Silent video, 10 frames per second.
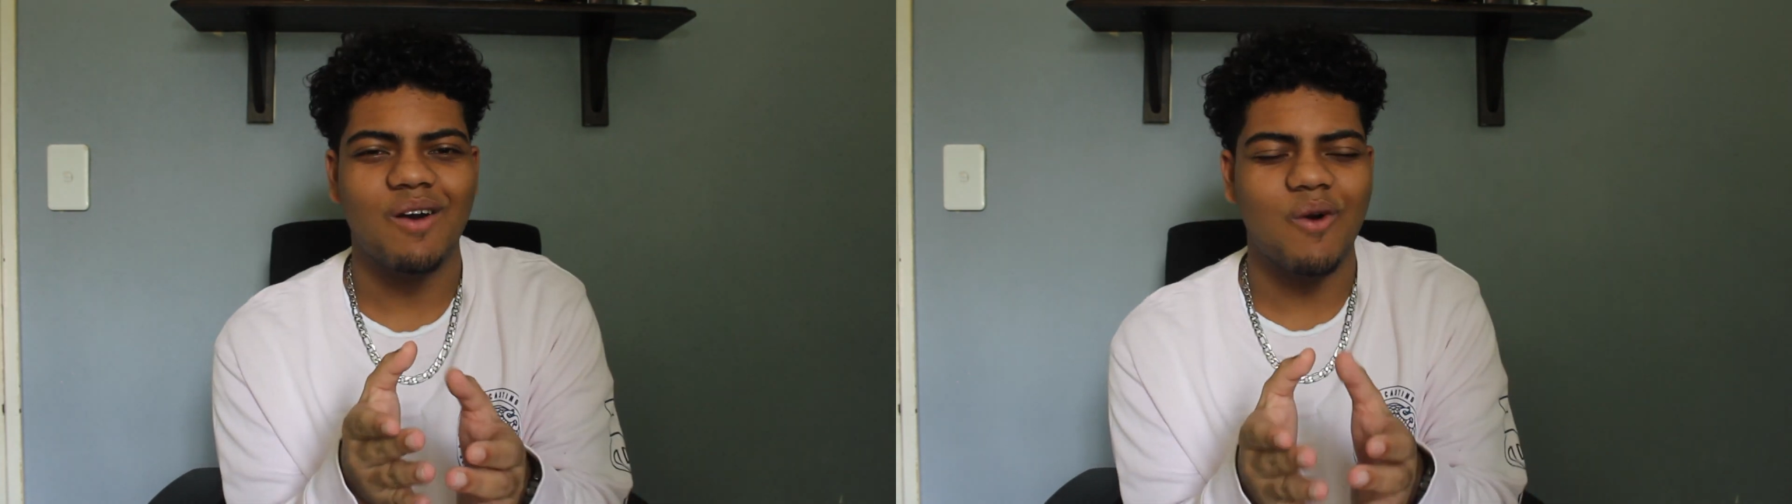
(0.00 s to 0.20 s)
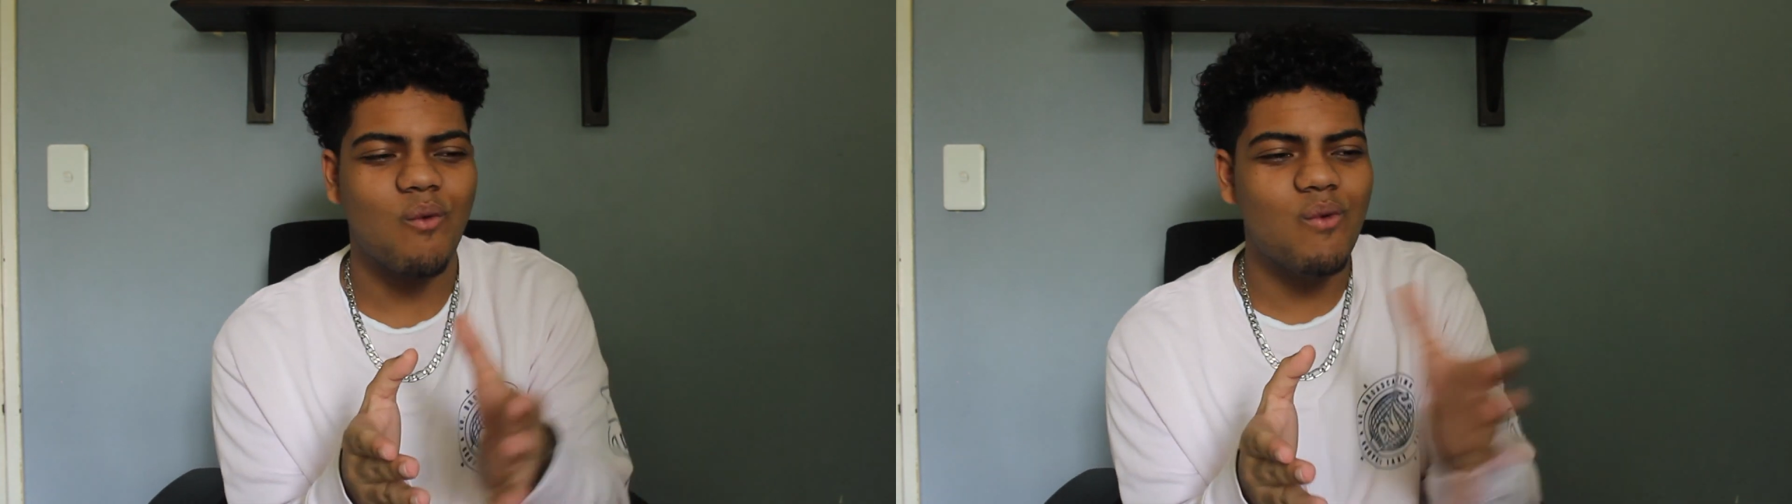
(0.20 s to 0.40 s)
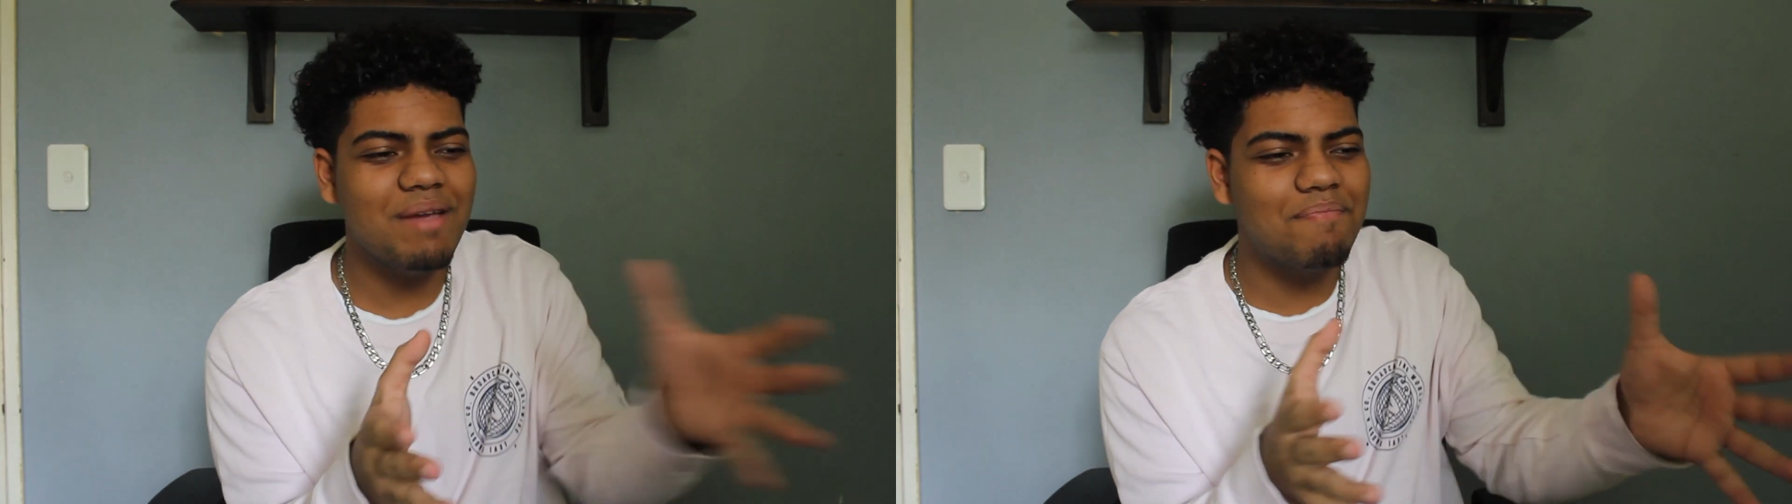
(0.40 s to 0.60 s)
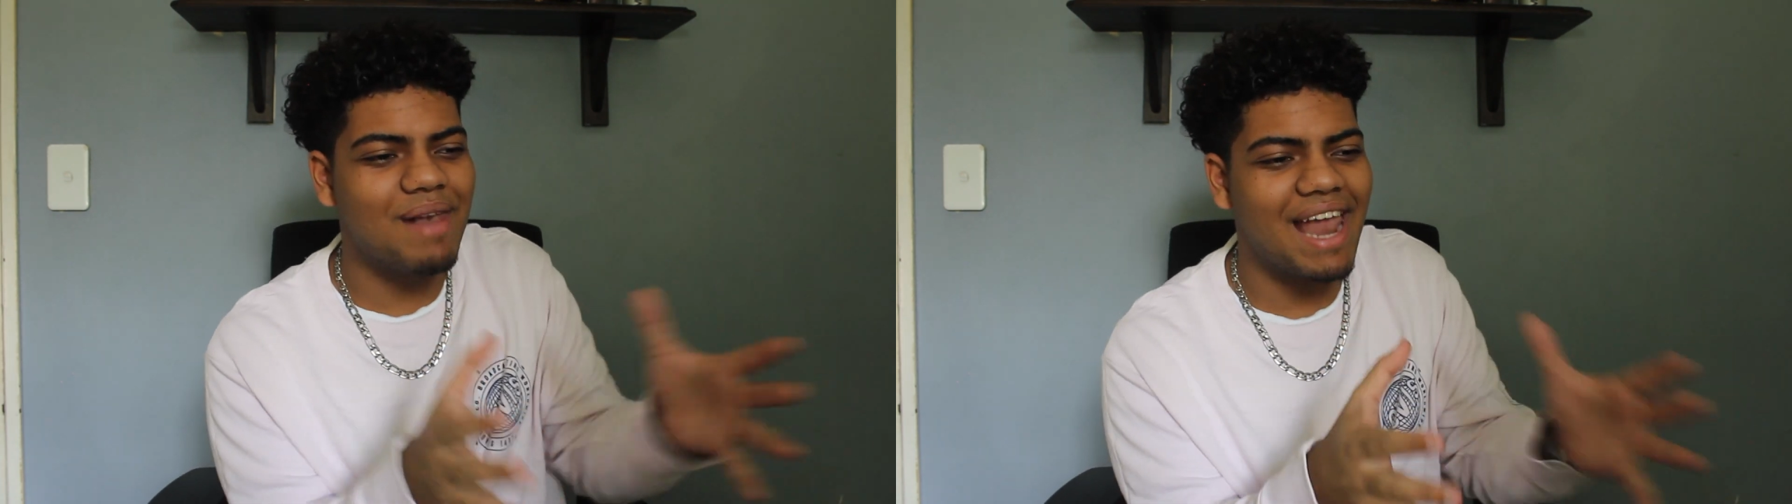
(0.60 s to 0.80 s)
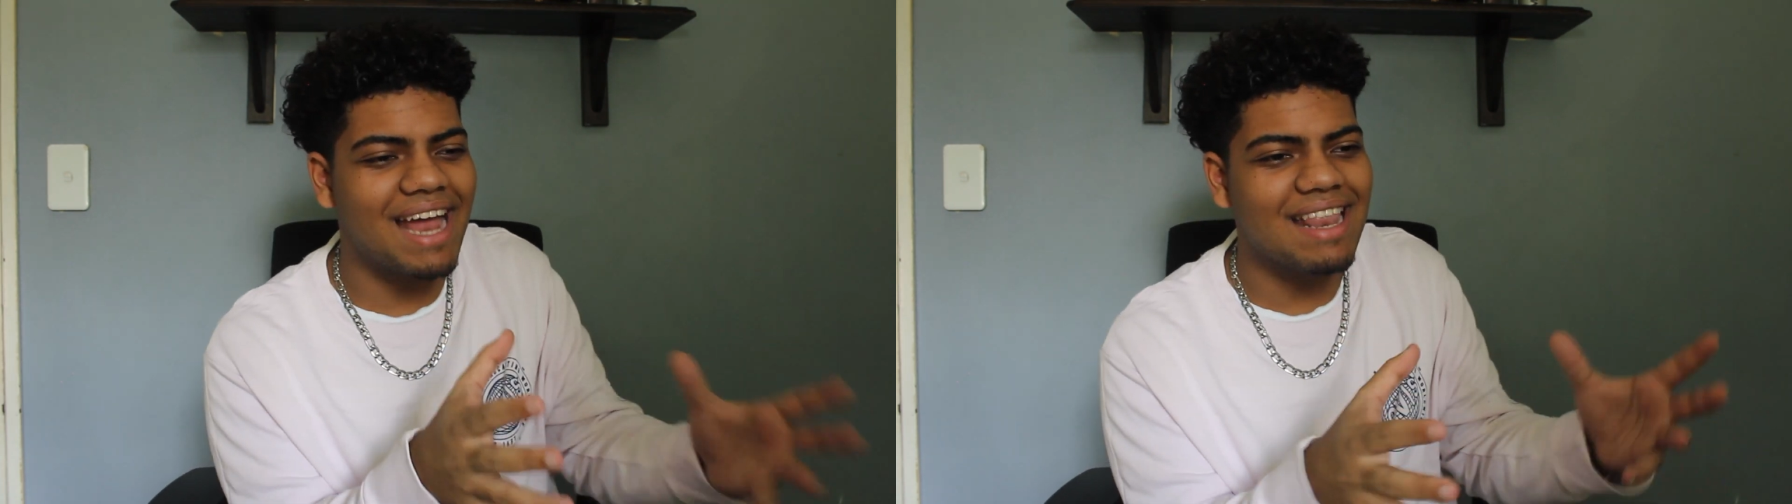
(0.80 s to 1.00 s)
We
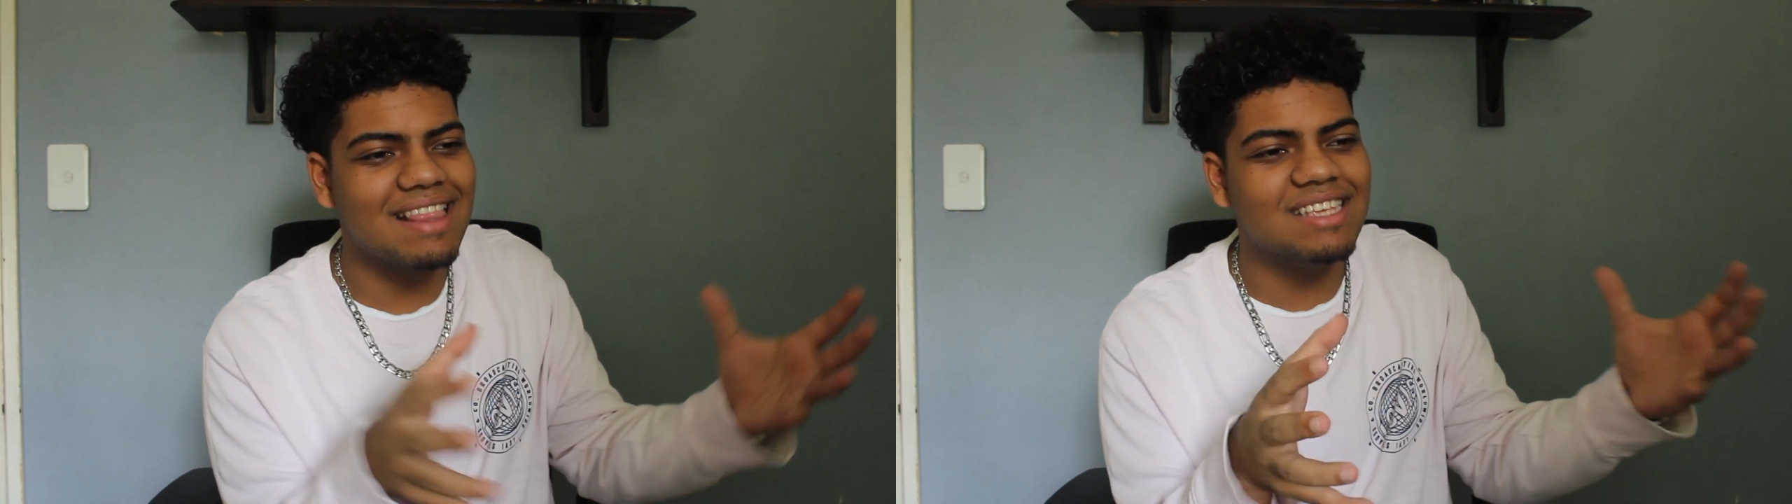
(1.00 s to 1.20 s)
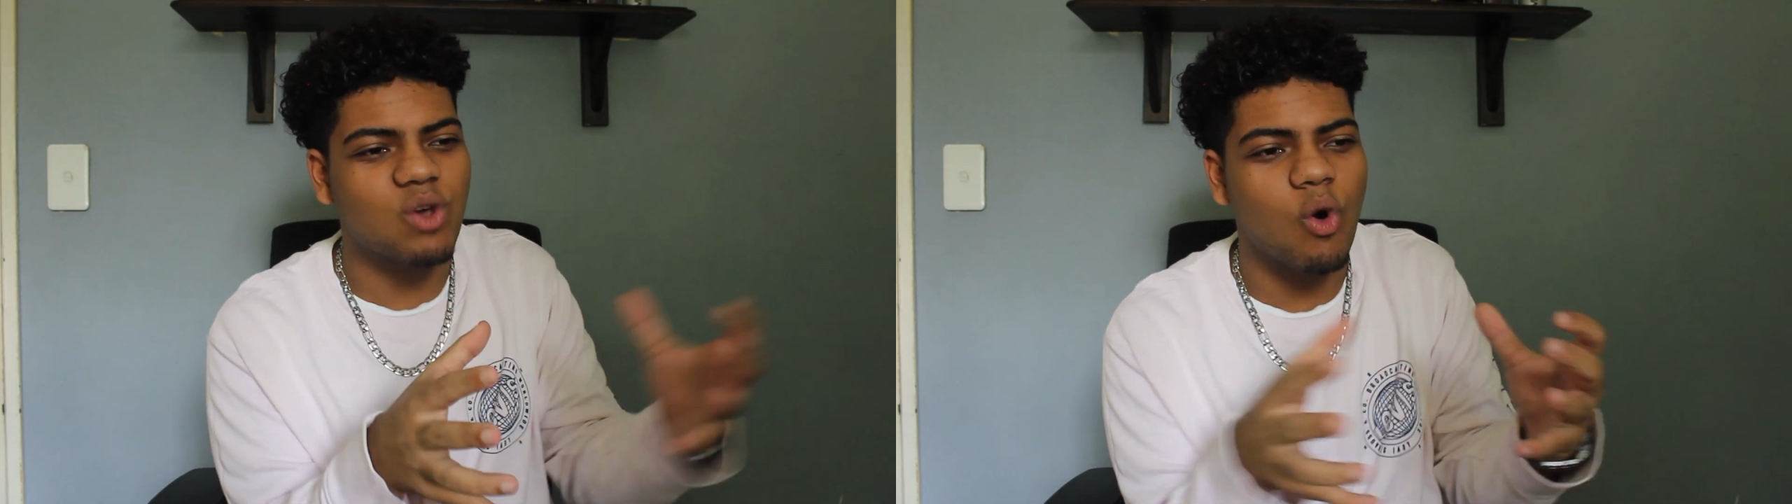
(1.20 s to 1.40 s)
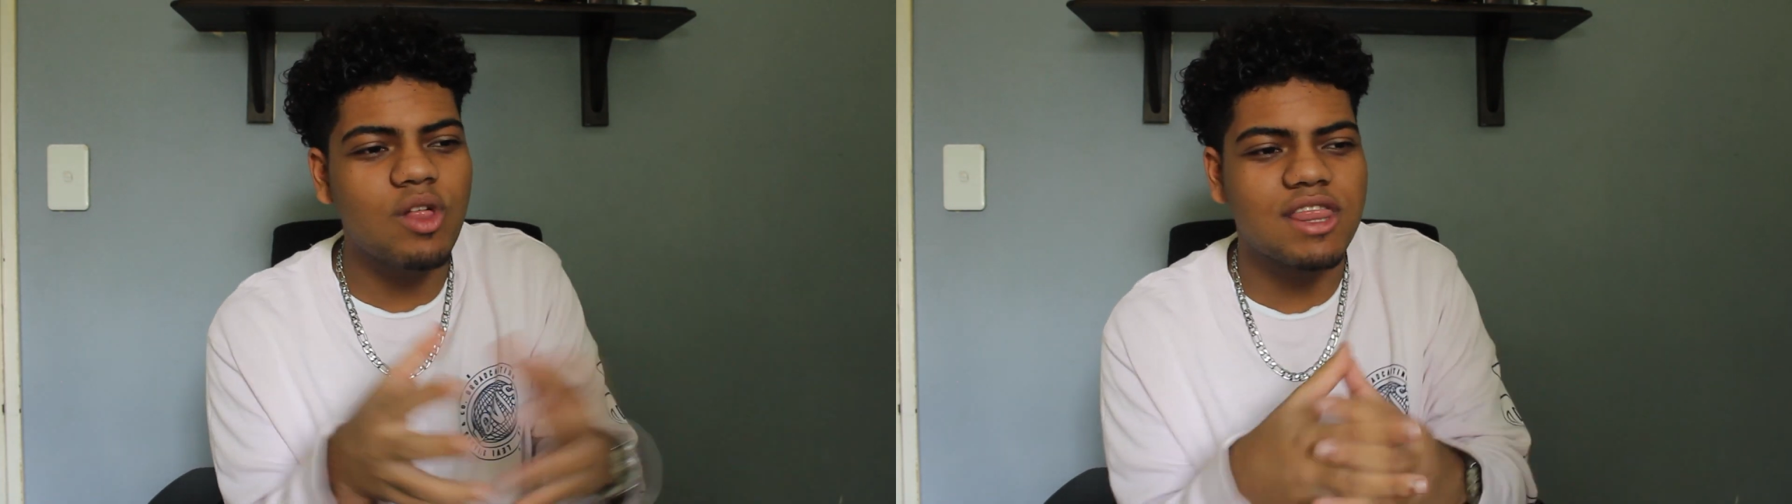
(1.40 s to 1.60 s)
planned this whole